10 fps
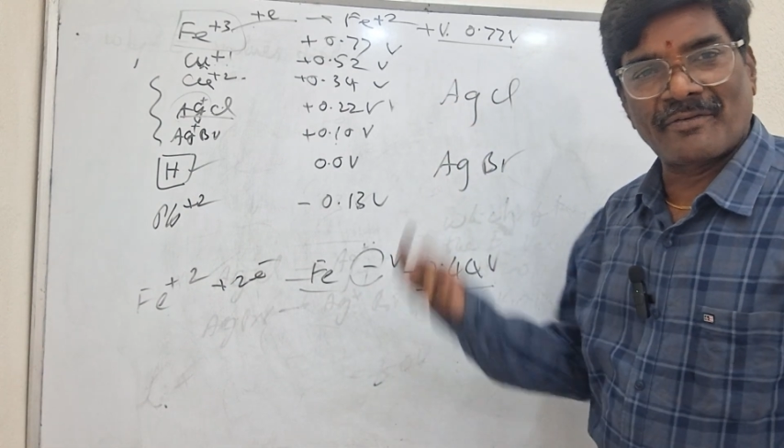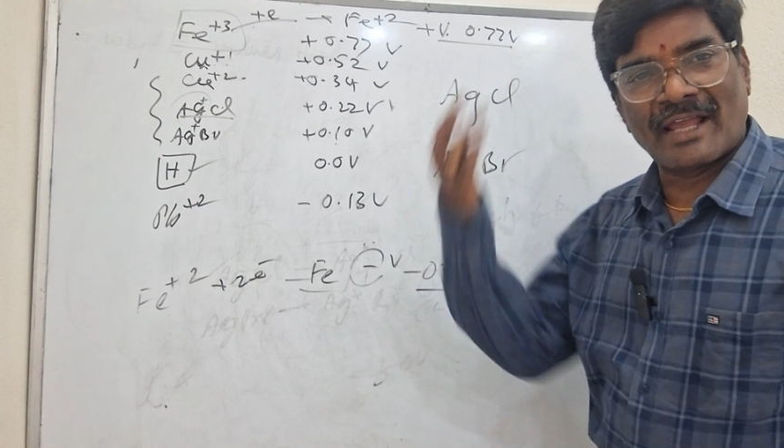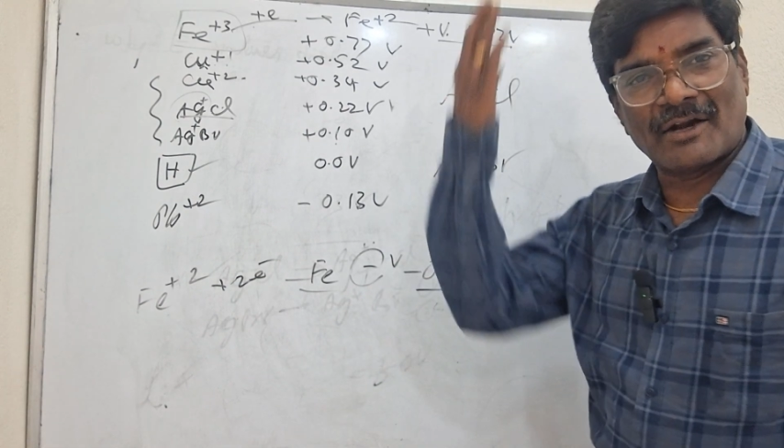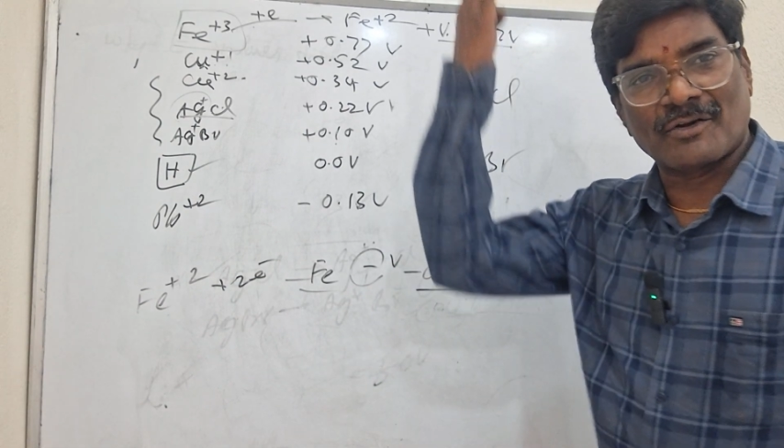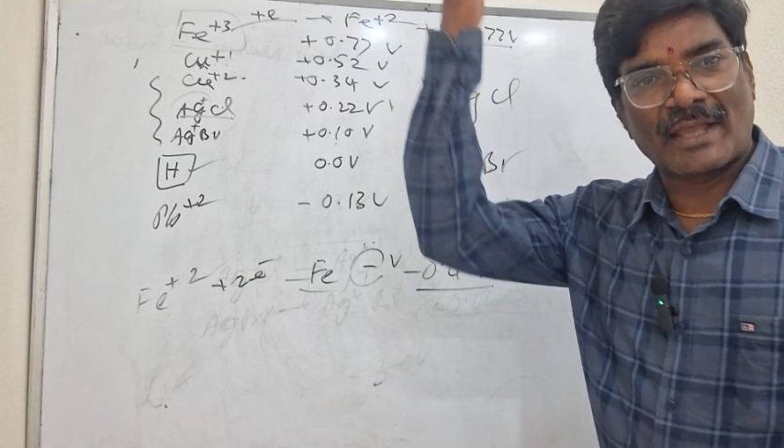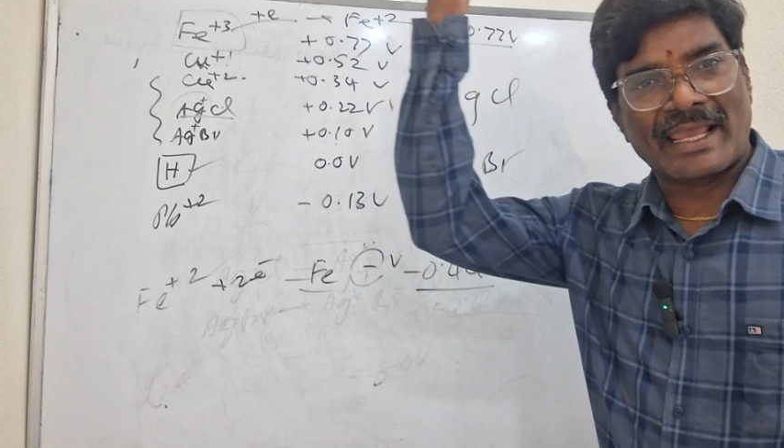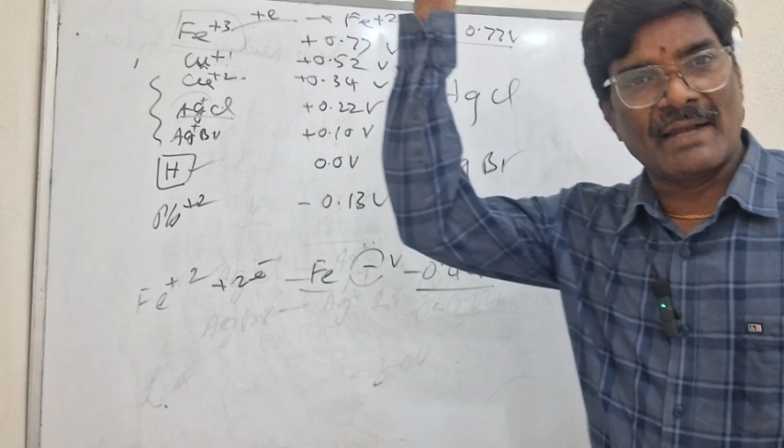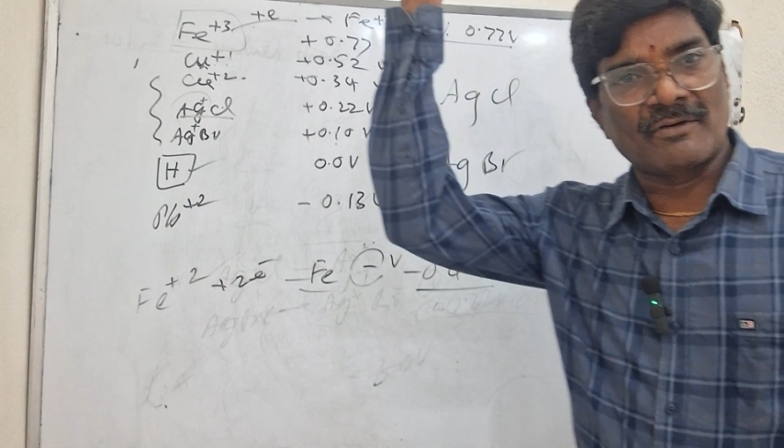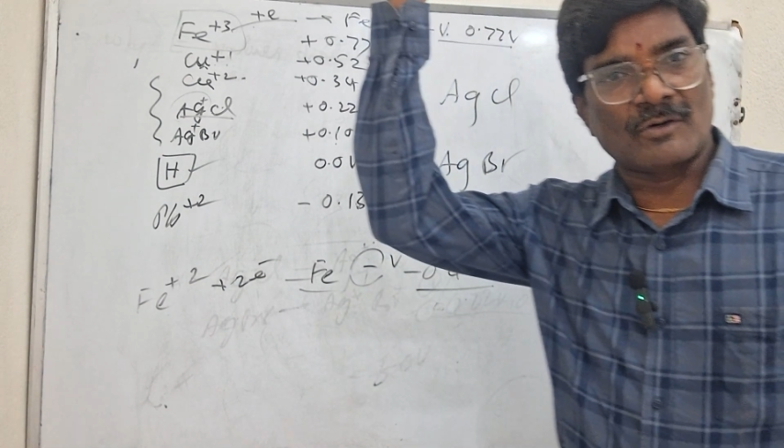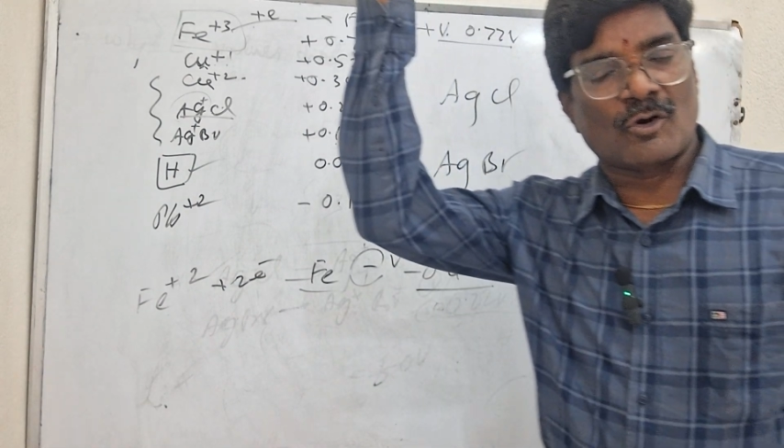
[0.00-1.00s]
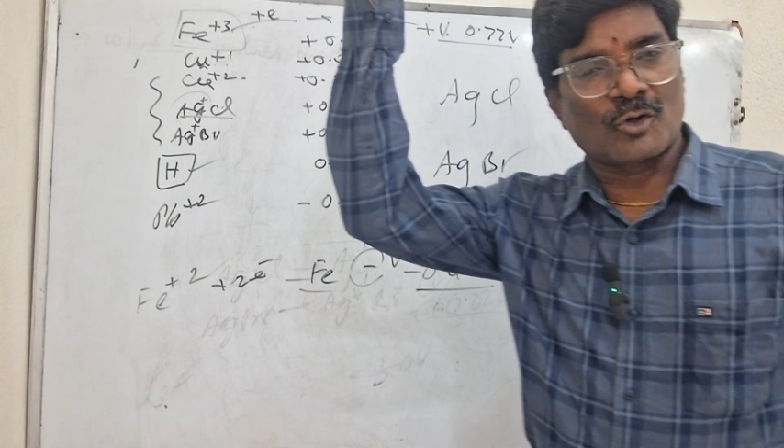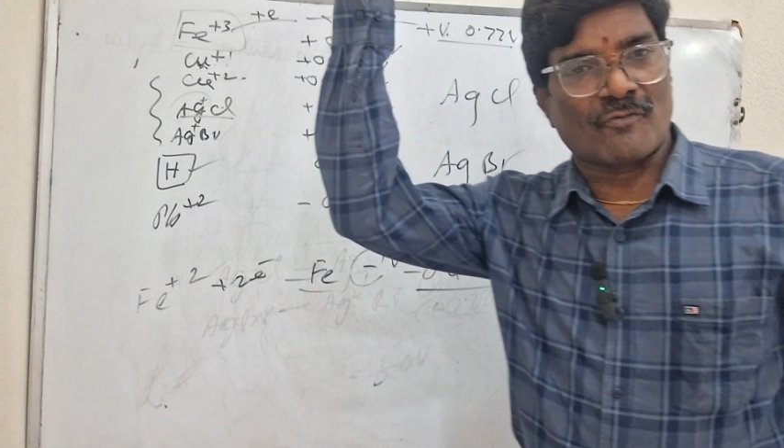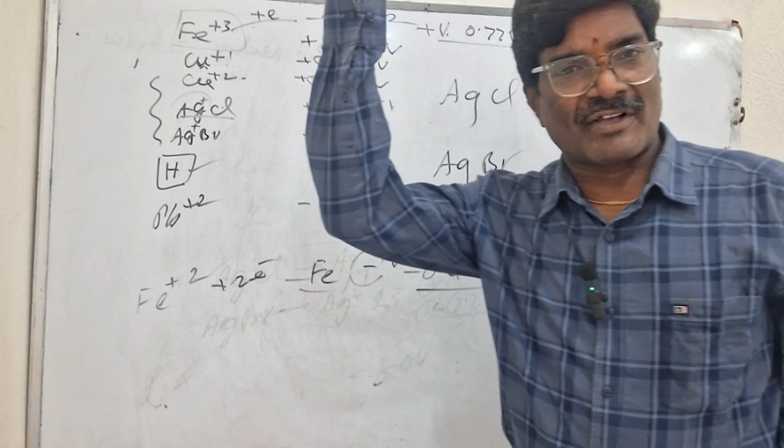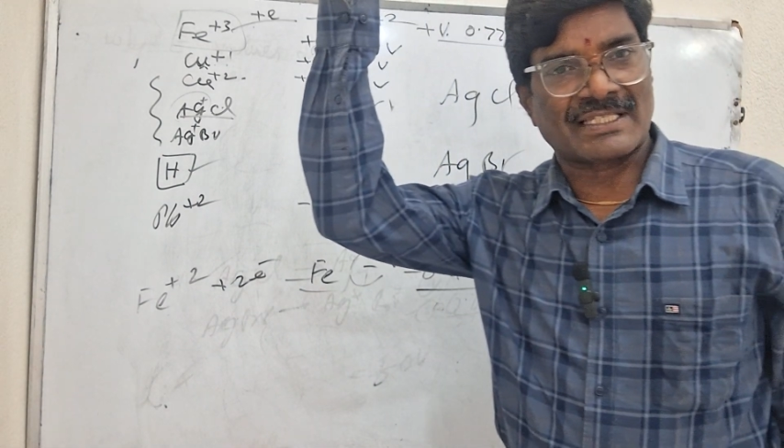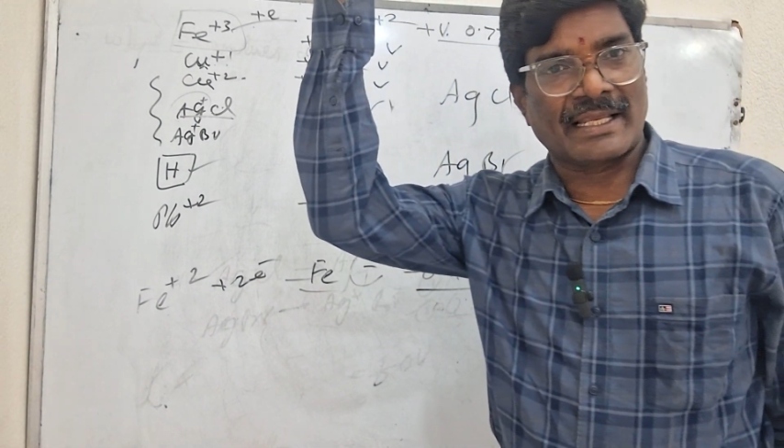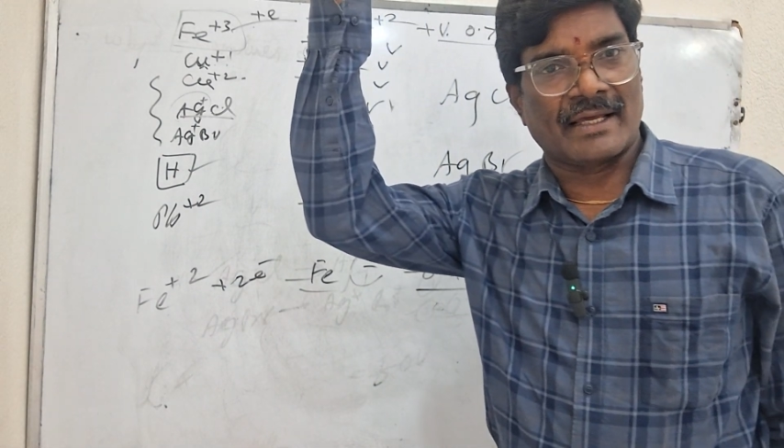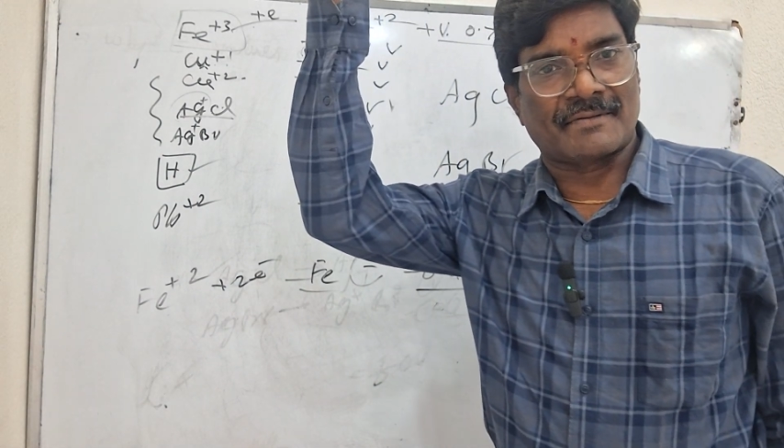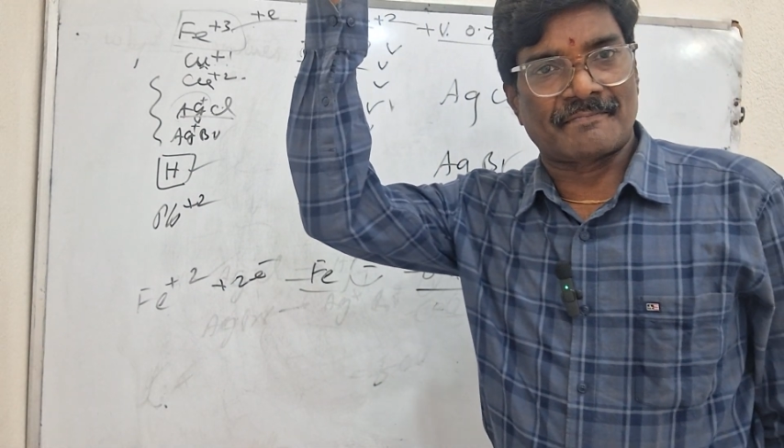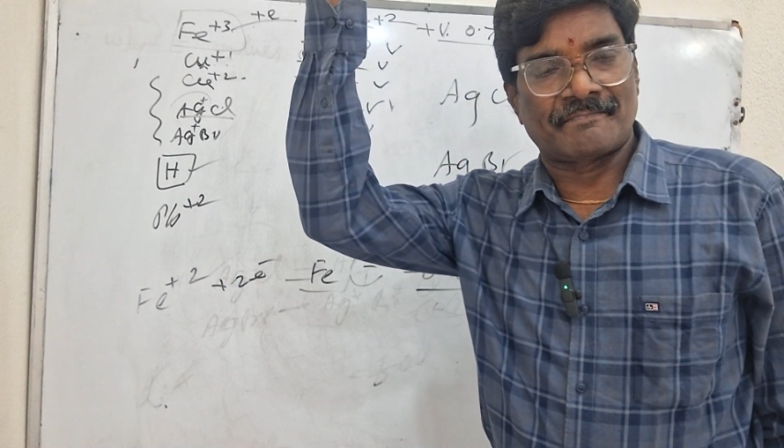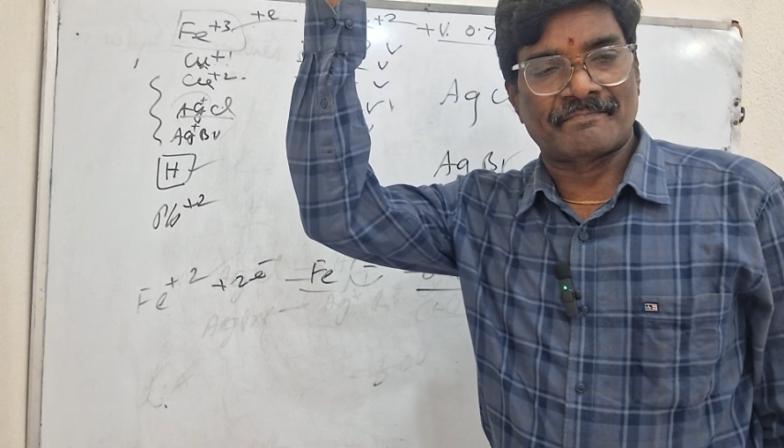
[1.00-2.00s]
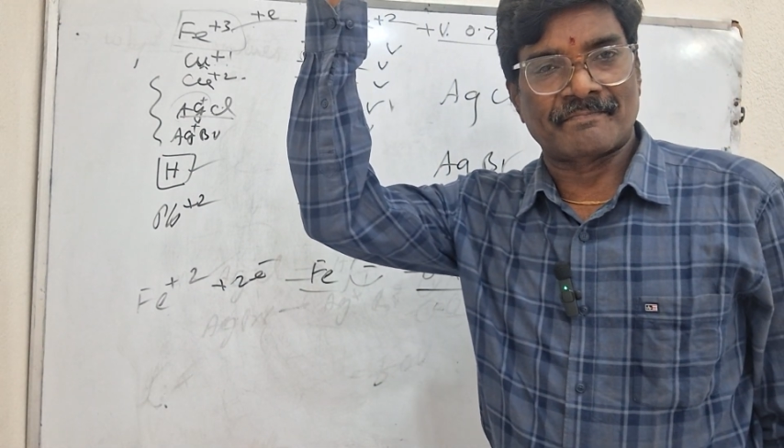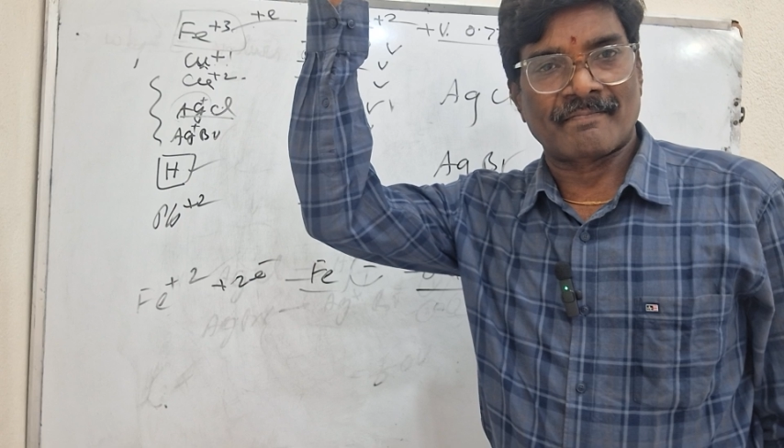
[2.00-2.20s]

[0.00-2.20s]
we have to again go to first year.